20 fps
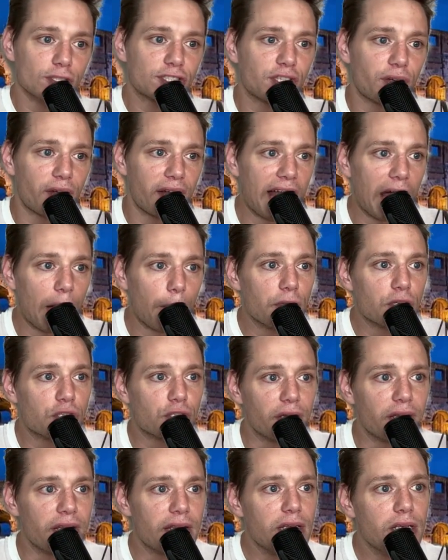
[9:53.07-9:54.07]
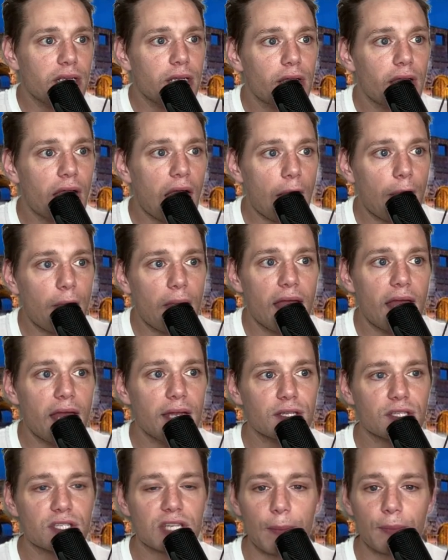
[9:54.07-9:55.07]
to Real Madrid and then
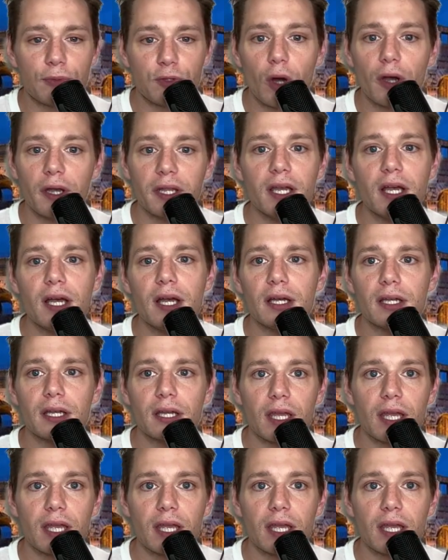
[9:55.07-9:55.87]
Sampdoria.